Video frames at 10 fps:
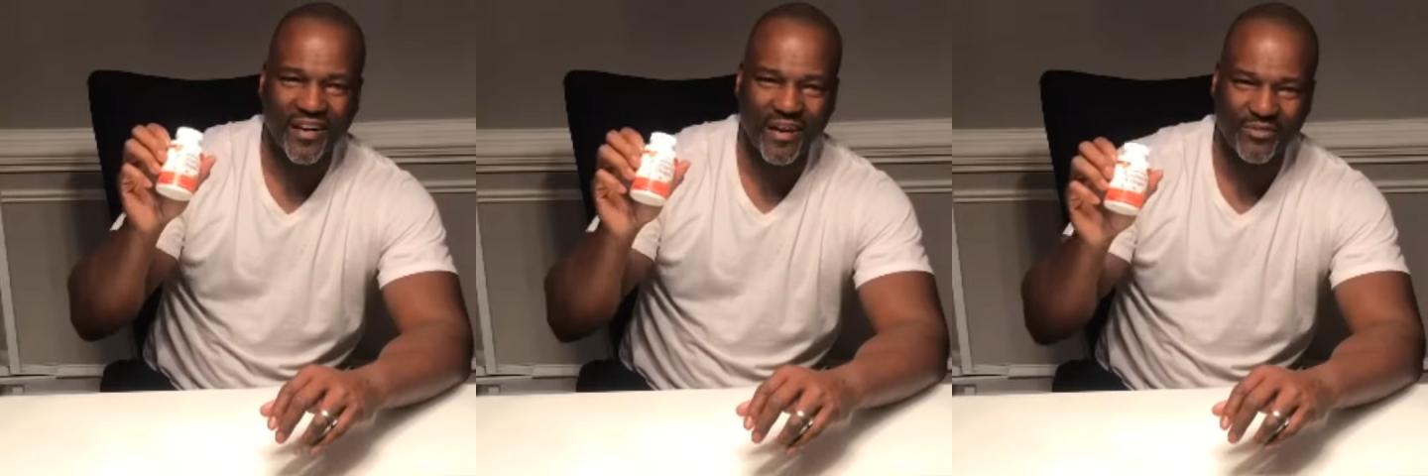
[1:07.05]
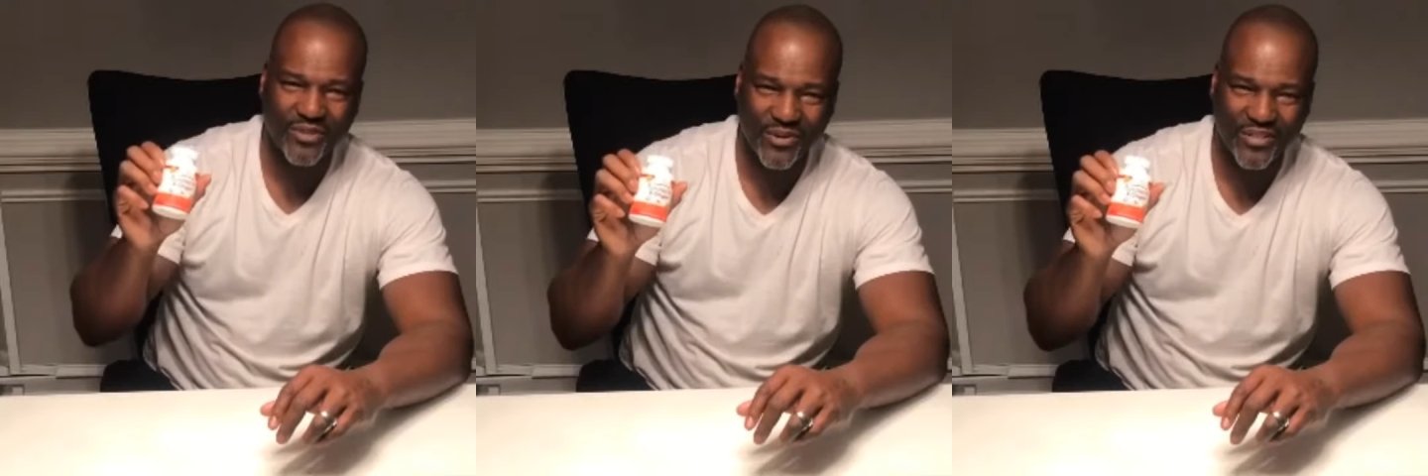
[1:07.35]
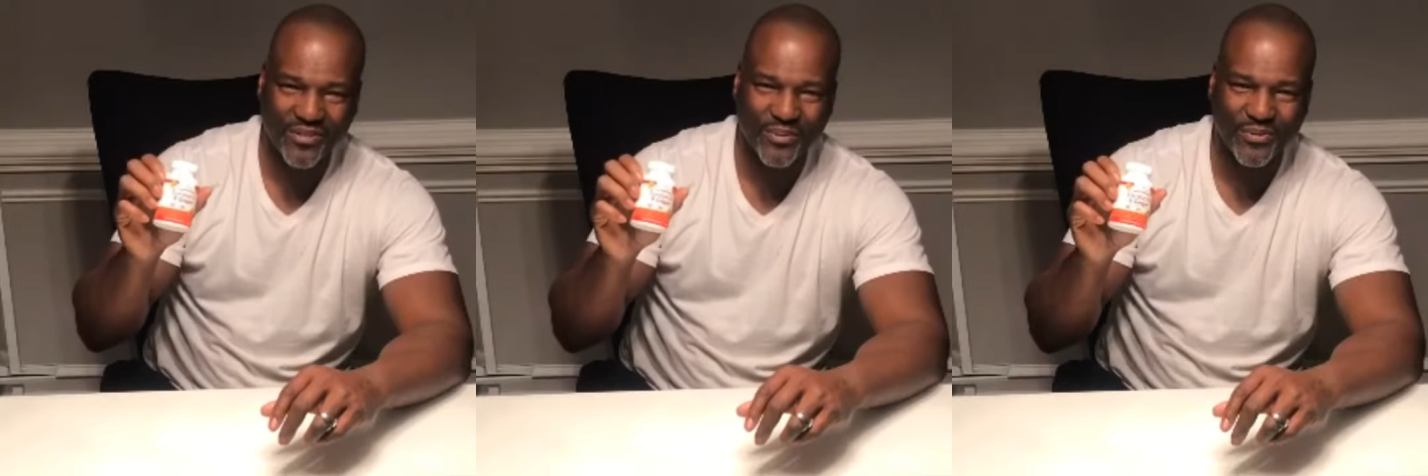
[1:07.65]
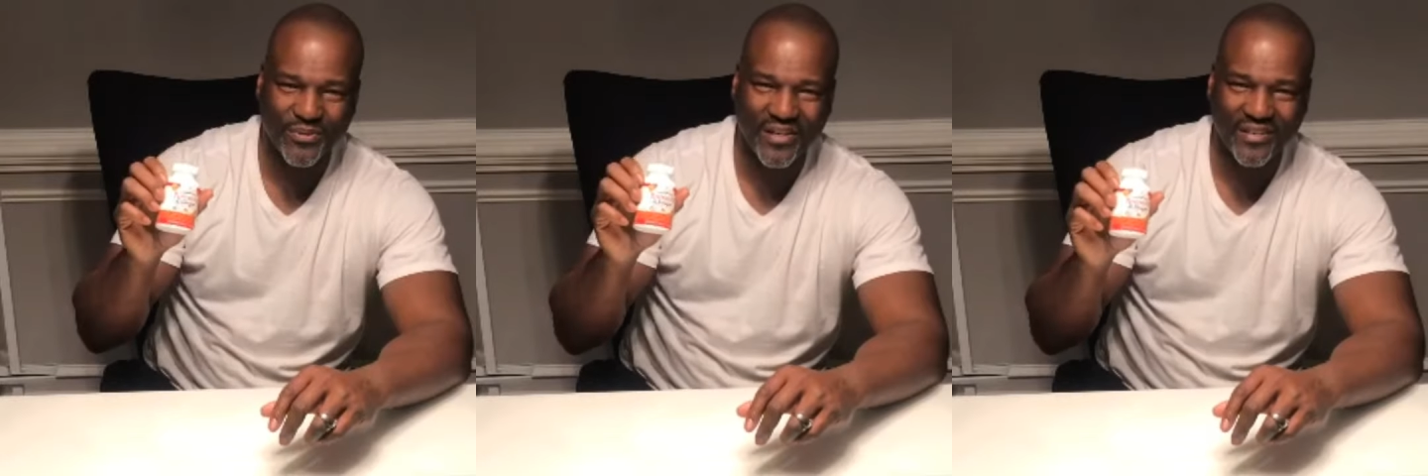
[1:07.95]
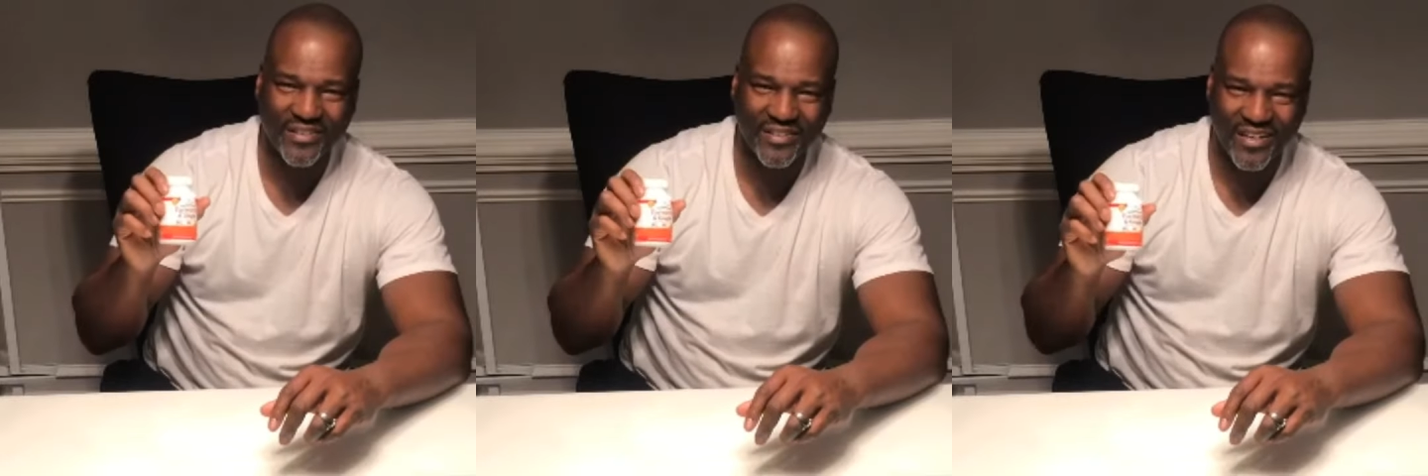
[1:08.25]
I'm Jody the Super Trainer,
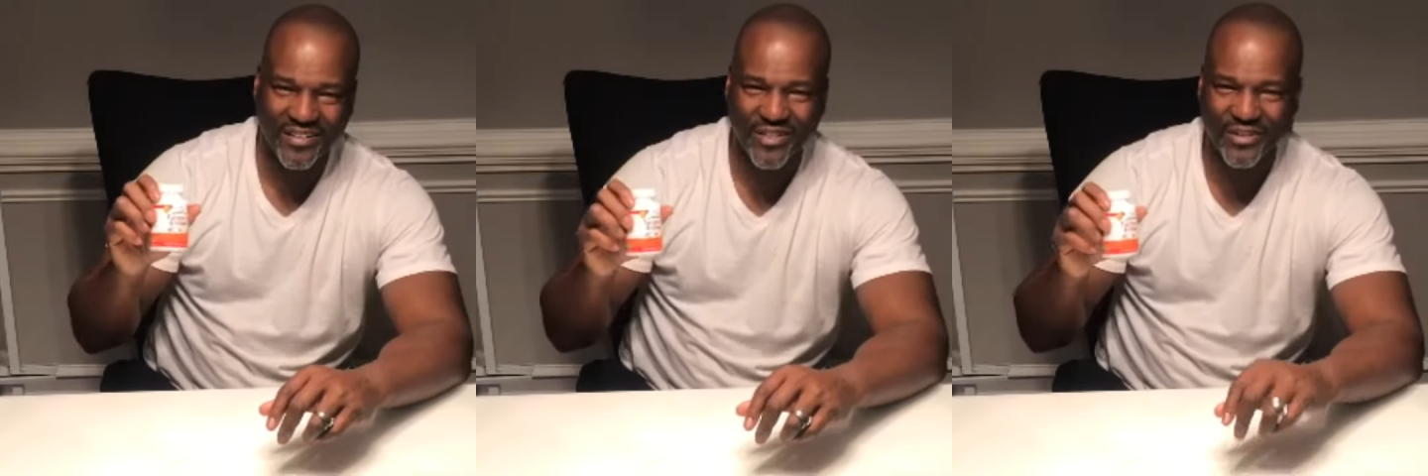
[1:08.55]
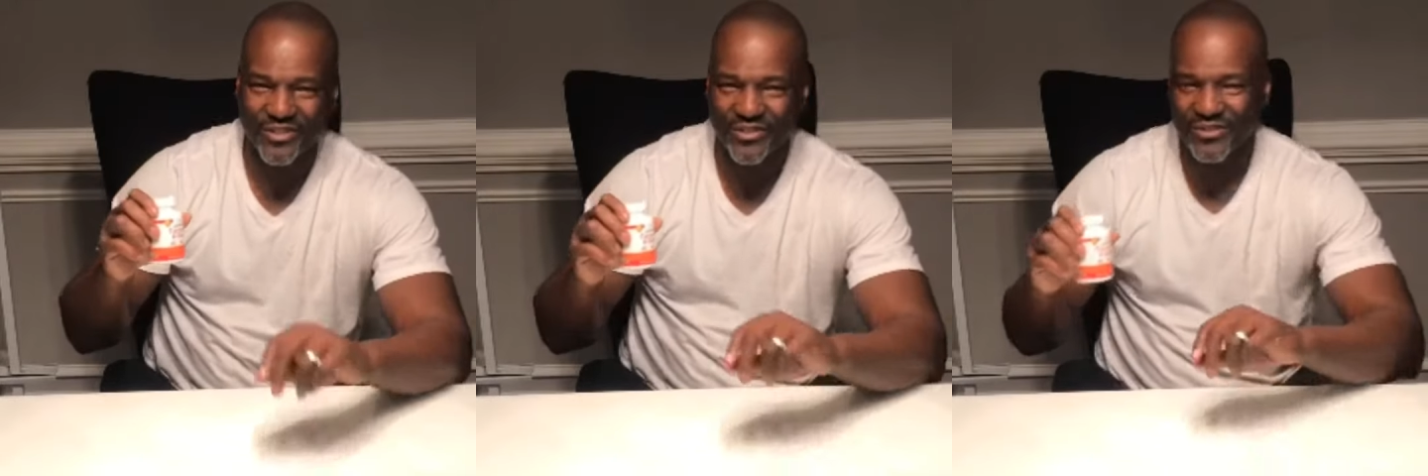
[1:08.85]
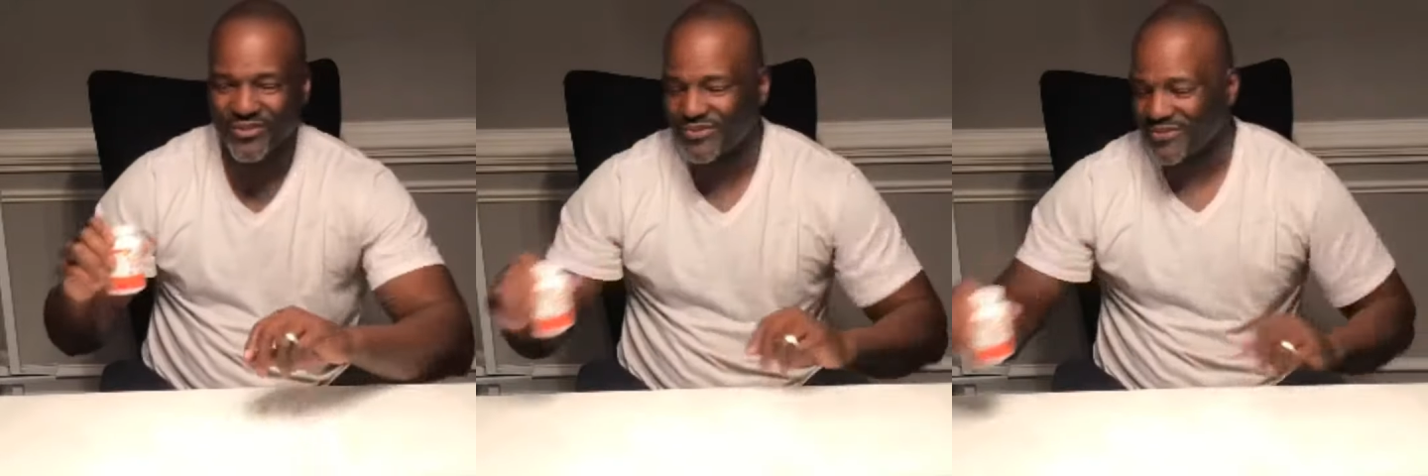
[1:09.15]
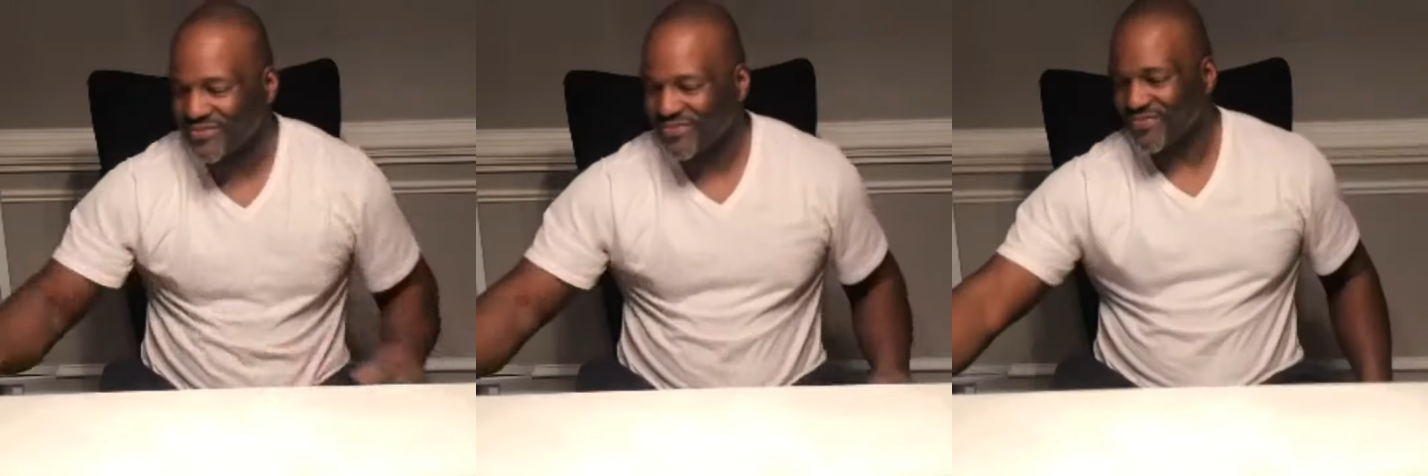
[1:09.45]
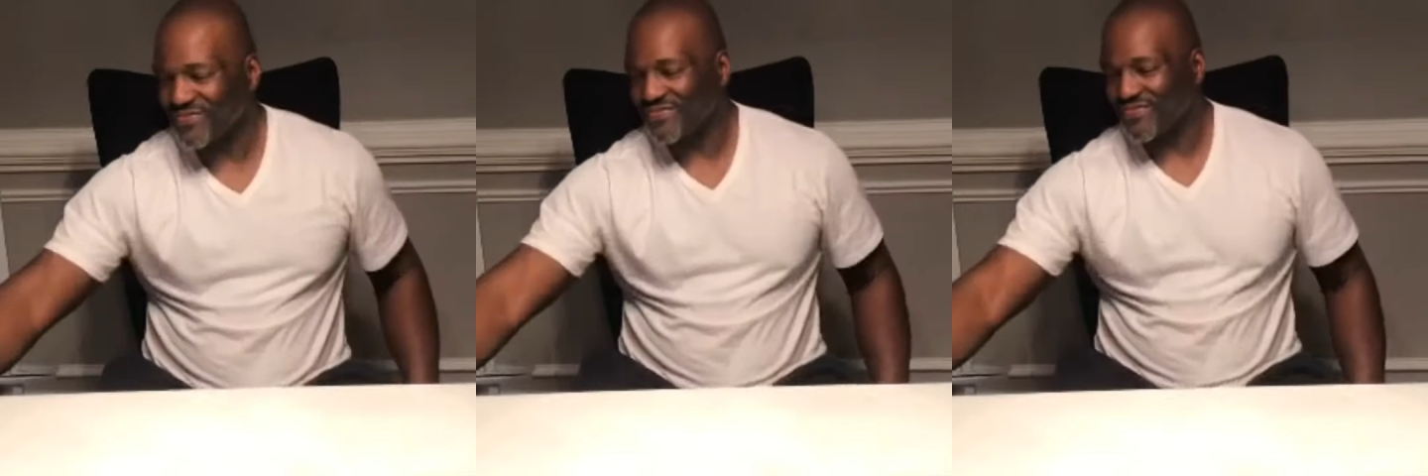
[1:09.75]
and I'll talk to you
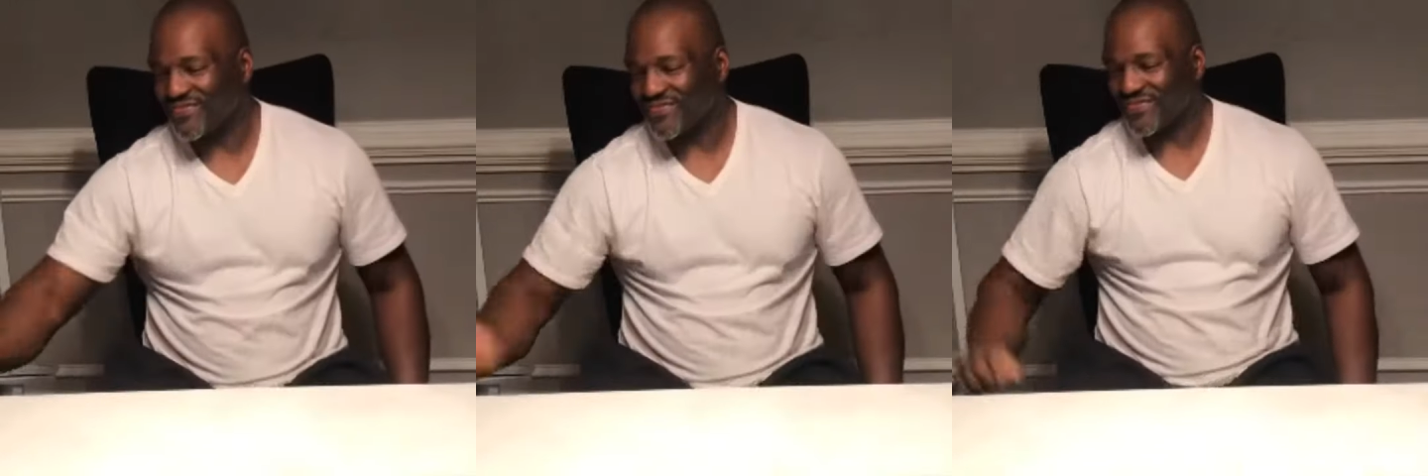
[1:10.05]
soon.